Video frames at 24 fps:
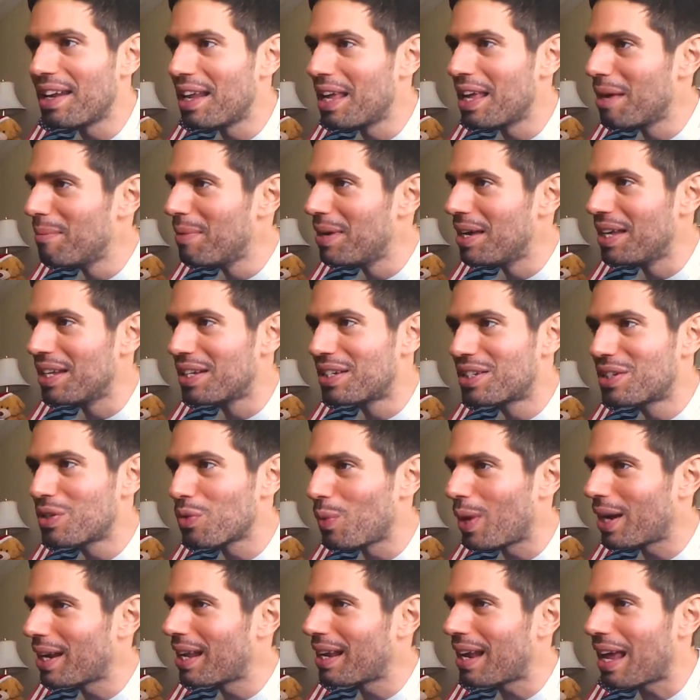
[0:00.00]
an image,
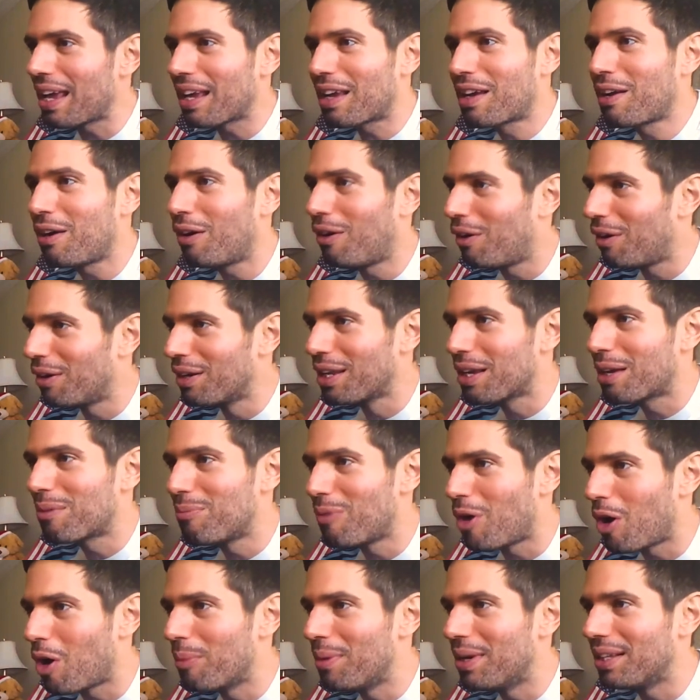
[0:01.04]
what an iconic
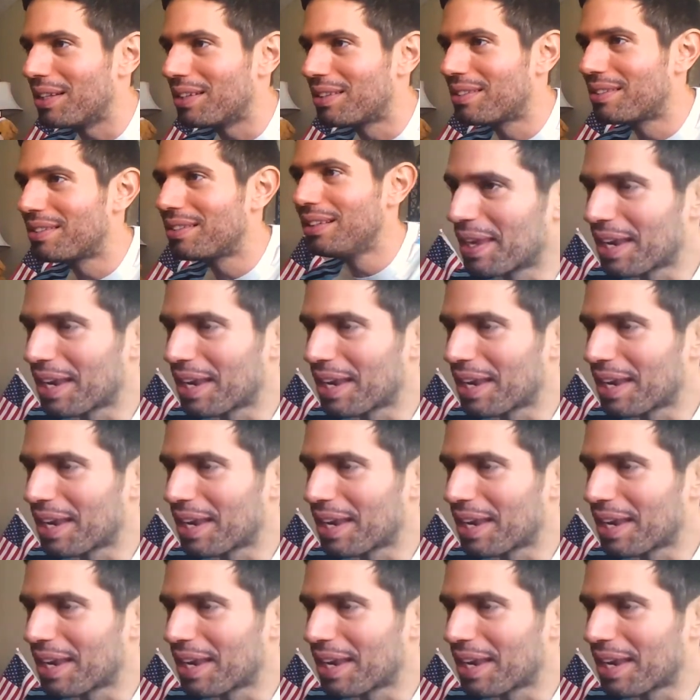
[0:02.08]
moment.